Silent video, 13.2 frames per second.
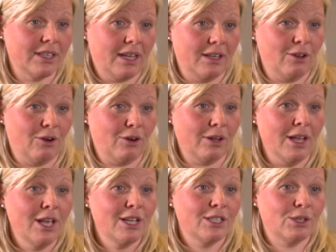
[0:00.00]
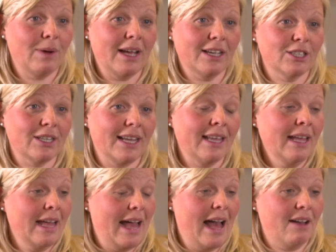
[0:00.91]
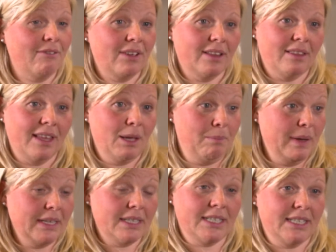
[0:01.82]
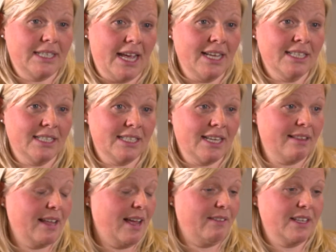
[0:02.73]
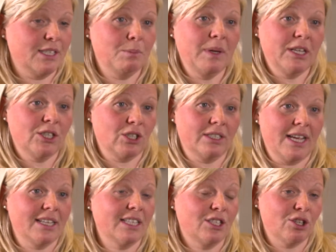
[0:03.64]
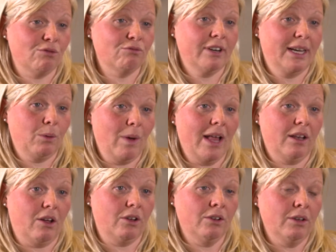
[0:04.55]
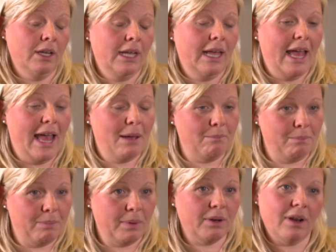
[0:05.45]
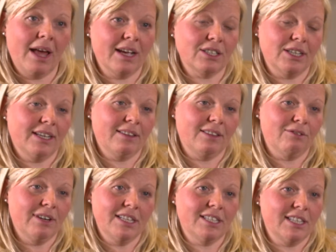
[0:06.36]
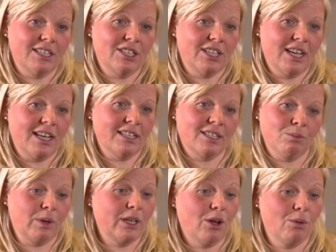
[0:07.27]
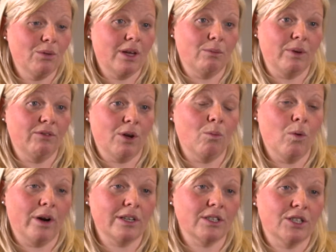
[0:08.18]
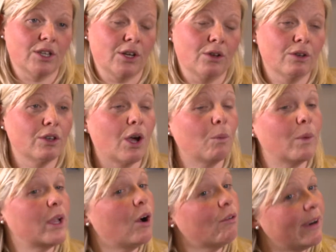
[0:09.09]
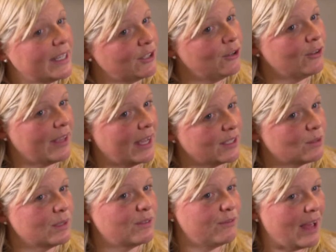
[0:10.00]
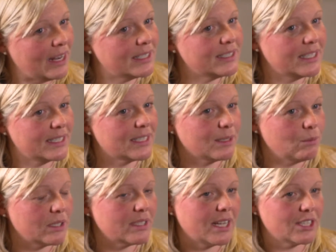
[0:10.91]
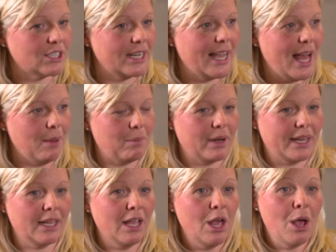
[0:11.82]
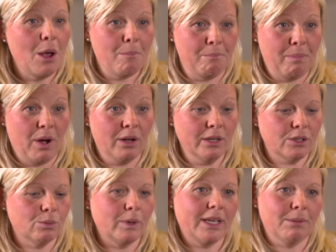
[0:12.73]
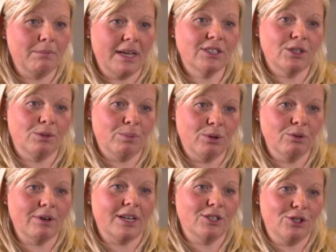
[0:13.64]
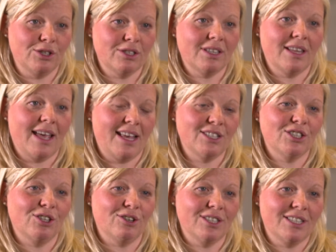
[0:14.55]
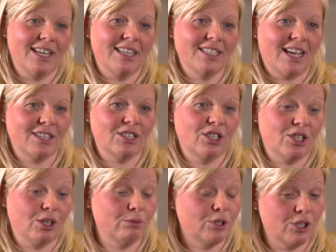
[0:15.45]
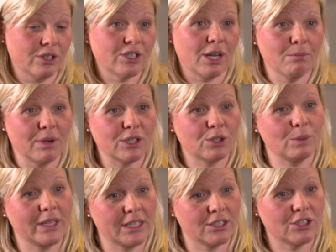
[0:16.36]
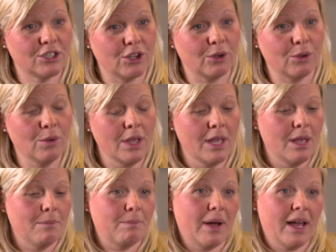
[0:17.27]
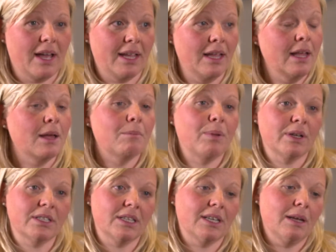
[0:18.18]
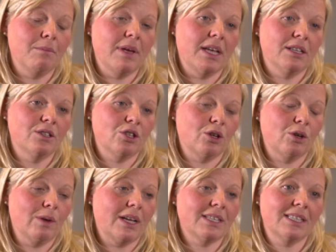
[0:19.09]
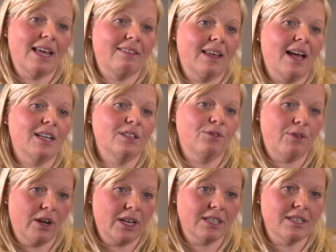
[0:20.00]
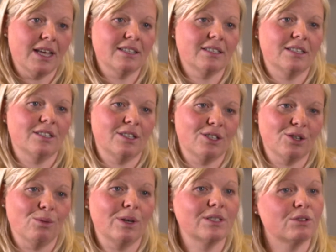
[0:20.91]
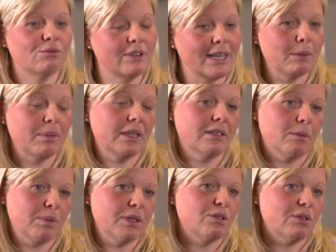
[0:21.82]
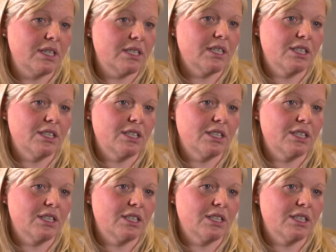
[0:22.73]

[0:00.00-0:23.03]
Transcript: that long. So actually having the ability tests and the spatial tests he's done really well on, but actually in the reading age tests we know that we've got work to do. Now we already knew that, so it's validating what's actually happening, but we can measure the progress using the NGRT to actually show just how much we can do by putting him into a set that has phonics lessons and so on to really build up his reading